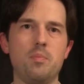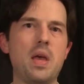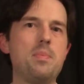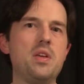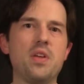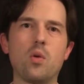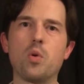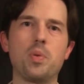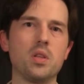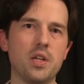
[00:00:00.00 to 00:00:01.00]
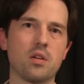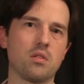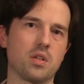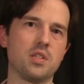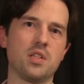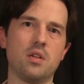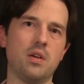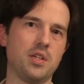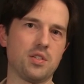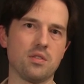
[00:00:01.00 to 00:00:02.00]
Maybe there were political
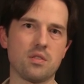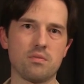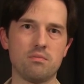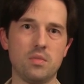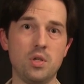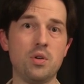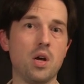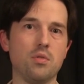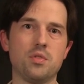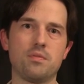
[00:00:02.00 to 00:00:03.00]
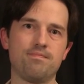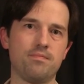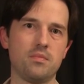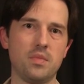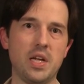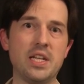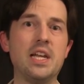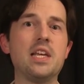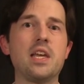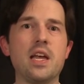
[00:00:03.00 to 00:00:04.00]
considerations. Who knows? In
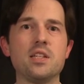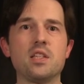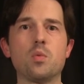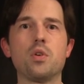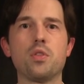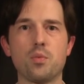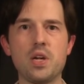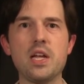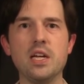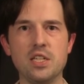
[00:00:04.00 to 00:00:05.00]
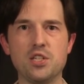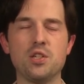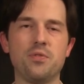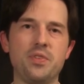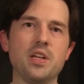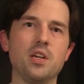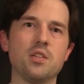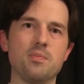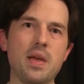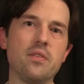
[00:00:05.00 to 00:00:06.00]
any case, there were three additional
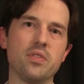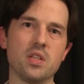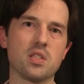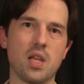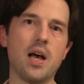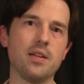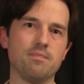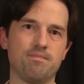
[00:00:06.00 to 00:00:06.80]
figures made for this line.